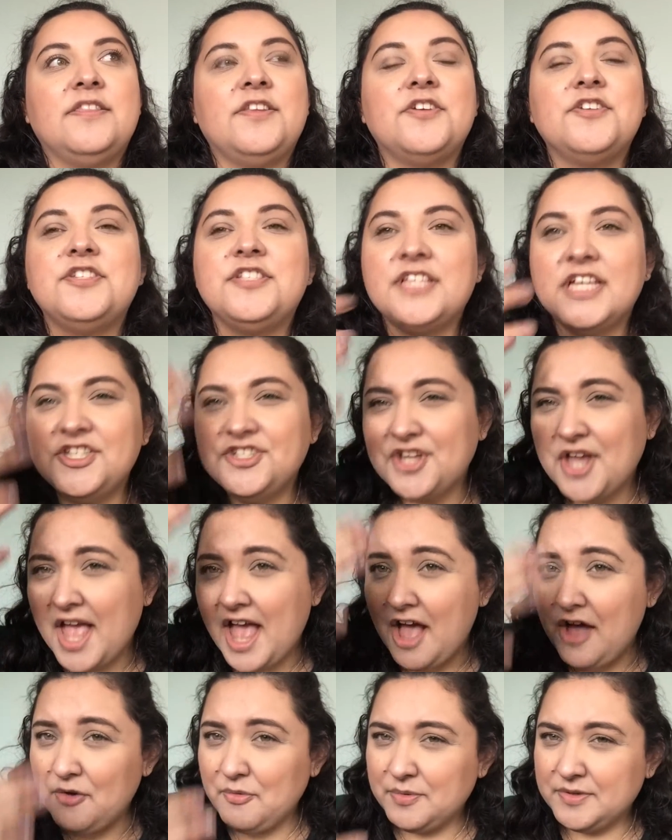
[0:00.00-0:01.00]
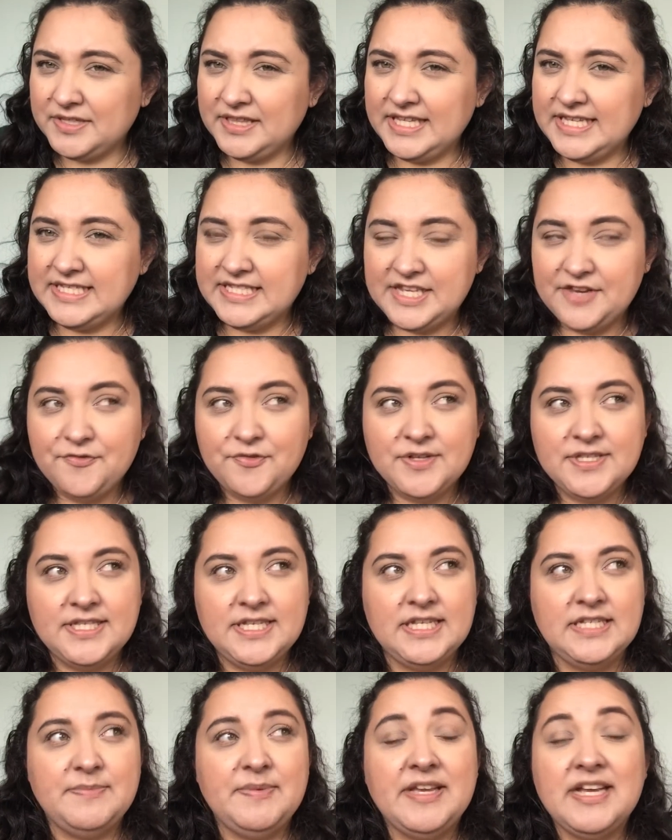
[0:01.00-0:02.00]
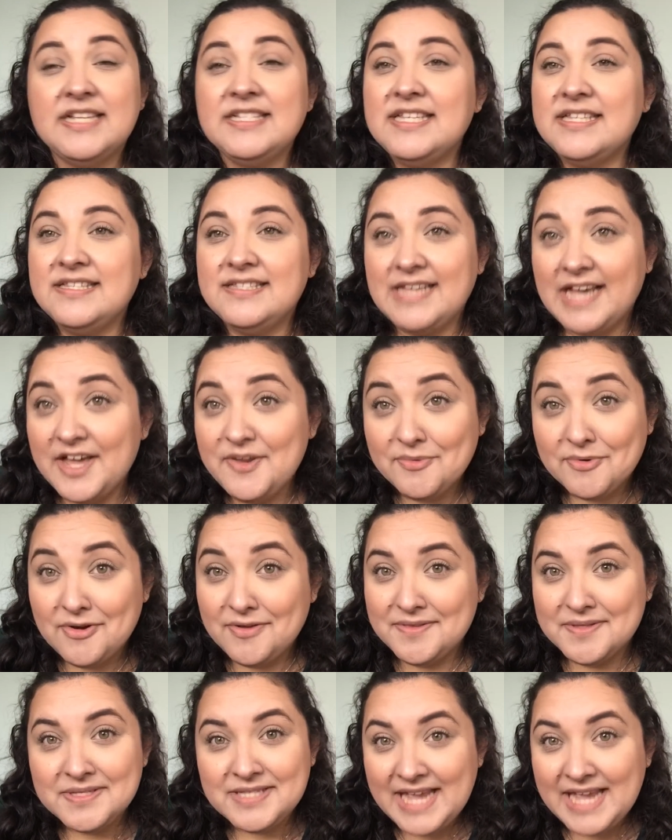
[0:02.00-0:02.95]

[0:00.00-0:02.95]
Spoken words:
they're such outwardly differences because inside we're all the